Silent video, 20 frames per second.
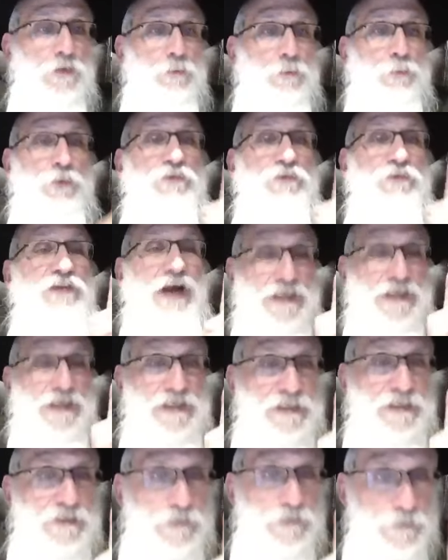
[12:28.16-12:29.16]

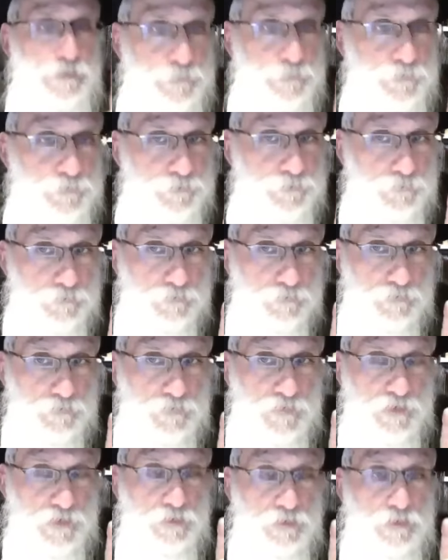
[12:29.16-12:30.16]
providing
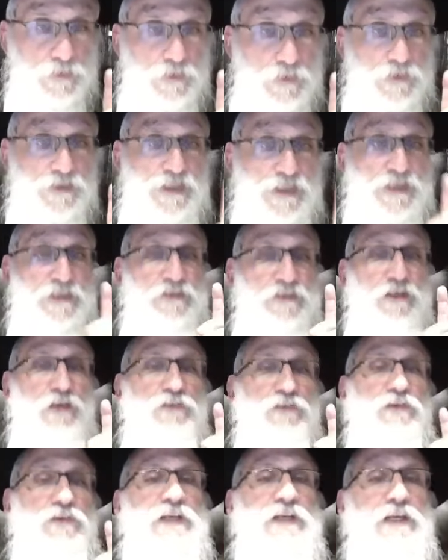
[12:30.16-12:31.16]
that it
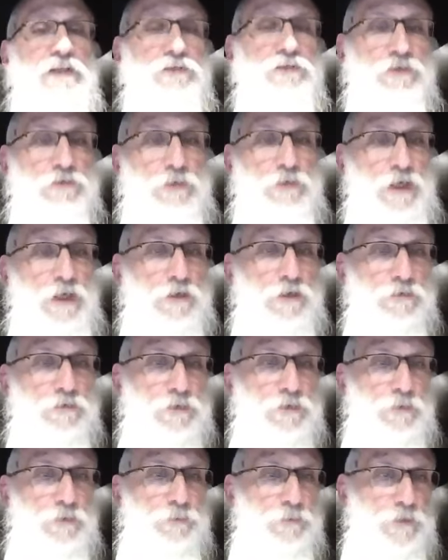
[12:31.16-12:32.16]
doesn't hinder our
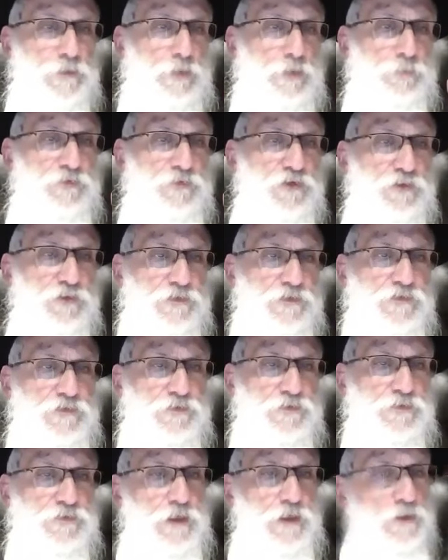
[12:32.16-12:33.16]
observance
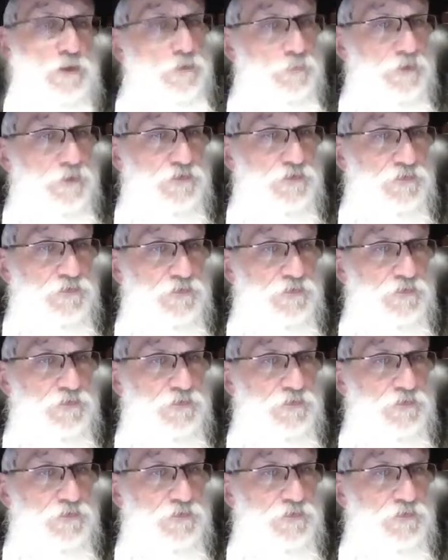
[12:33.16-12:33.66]
of Torah mitzvahs.